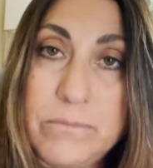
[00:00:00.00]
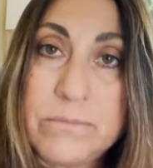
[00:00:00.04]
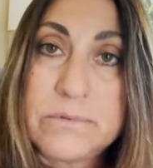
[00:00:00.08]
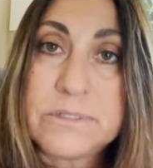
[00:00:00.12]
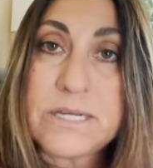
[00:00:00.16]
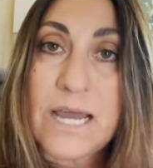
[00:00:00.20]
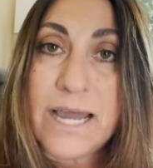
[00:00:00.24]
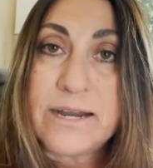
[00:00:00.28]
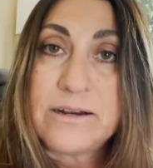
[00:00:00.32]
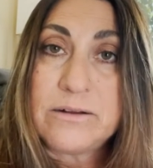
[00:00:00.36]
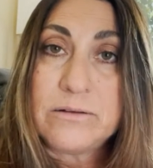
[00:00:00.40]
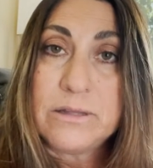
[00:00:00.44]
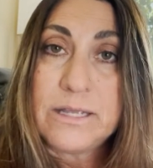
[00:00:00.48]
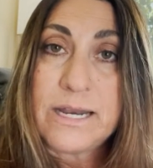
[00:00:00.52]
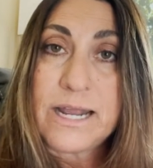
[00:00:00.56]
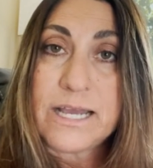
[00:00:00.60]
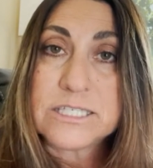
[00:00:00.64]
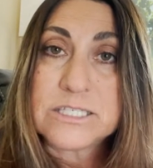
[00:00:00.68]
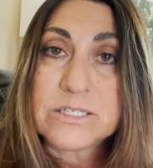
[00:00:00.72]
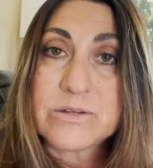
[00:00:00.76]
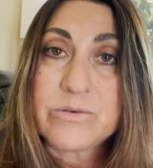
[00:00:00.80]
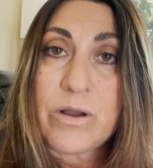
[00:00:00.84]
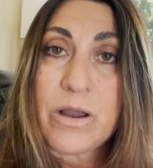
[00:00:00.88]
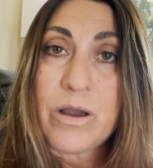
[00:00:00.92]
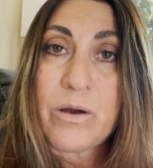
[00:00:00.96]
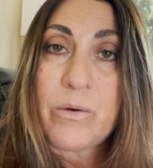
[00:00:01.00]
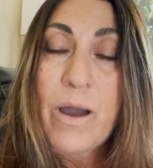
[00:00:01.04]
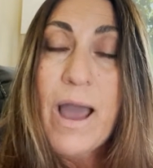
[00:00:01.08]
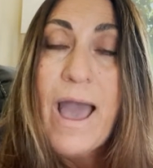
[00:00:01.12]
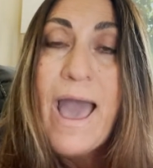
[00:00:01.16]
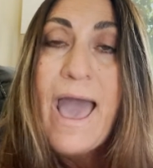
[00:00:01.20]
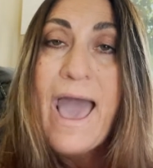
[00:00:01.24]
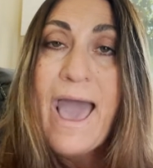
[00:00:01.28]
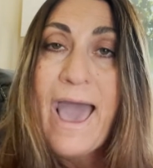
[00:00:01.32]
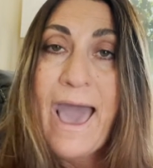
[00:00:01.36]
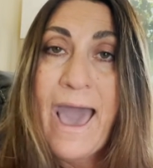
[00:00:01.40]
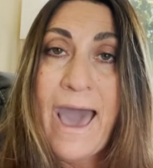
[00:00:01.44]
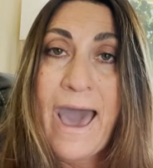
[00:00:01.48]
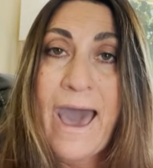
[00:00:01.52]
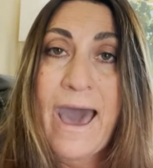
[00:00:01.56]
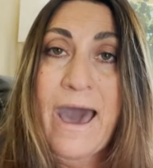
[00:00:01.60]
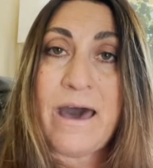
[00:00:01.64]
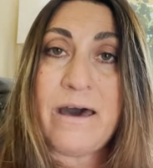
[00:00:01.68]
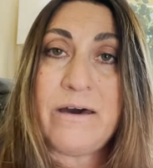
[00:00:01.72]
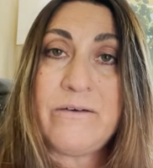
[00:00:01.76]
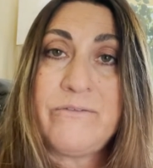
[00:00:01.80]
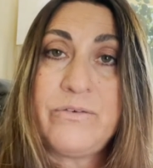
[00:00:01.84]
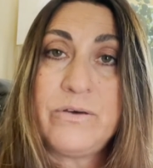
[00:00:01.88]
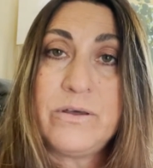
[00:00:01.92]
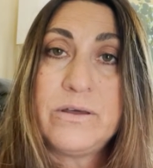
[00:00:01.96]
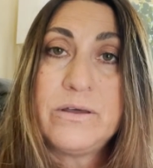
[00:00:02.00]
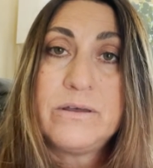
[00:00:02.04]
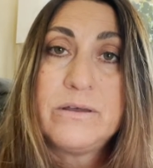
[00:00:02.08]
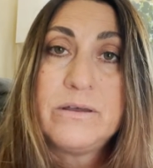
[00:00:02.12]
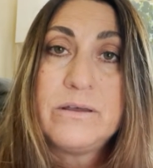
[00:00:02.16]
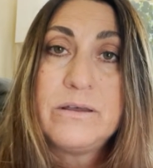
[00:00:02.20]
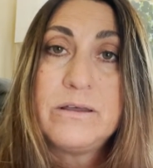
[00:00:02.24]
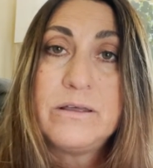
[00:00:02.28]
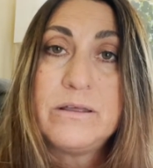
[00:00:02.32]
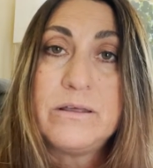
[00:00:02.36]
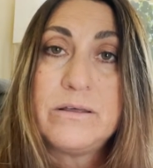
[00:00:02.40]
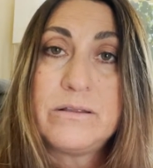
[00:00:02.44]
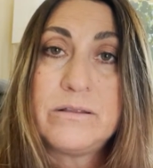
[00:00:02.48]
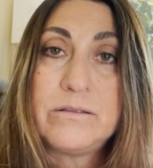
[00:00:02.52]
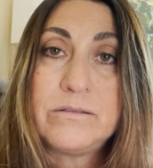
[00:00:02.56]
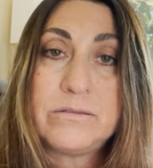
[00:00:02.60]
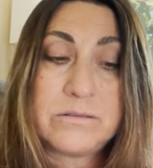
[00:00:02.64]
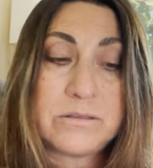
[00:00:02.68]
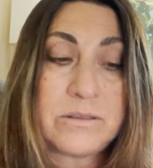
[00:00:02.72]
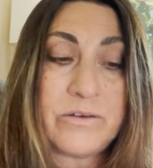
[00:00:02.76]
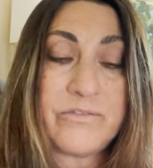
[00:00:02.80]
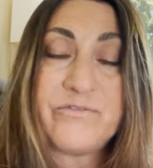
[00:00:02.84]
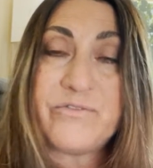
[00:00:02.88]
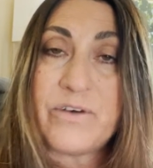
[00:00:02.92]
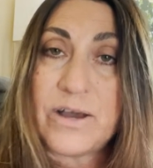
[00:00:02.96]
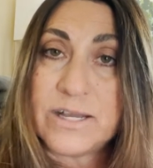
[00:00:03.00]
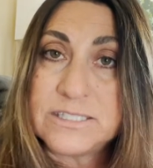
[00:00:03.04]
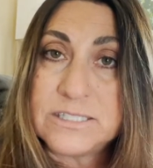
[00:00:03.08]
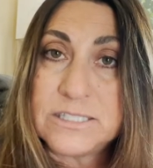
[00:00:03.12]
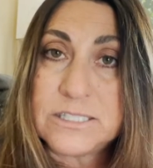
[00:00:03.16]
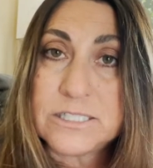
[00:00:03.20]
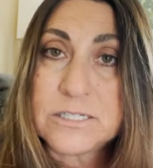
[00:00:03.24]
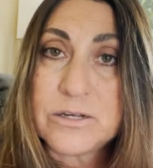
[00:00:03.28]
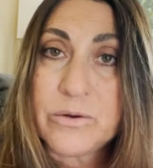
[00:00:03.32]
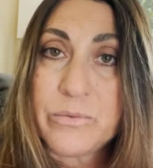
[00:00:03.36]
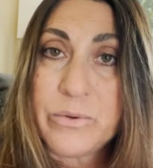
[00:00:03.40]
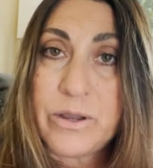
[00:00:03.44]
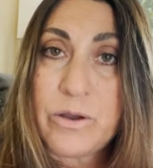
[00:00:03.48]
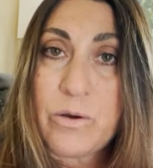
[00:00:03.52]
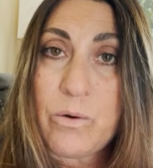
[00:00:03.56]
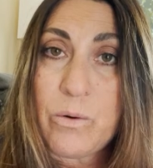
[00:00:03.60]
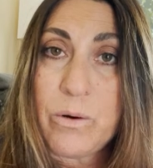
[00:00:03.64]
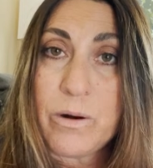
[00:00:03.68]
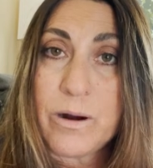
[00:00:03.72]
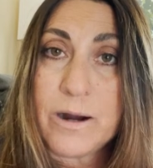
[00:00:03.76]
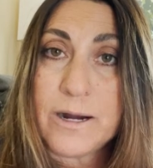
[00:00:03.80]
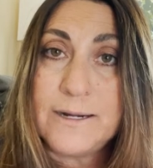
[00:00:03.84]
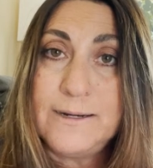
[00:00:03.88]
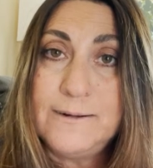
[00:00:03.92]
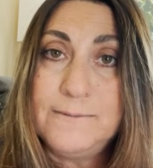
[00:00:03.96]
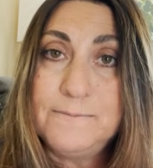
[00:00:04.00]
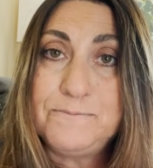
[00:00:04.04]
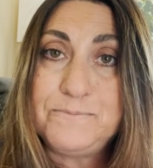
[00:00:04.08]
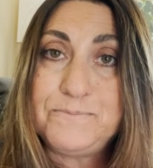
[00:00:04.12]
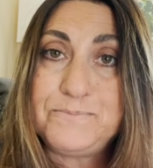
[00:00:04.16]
title and escrow have the funds to record.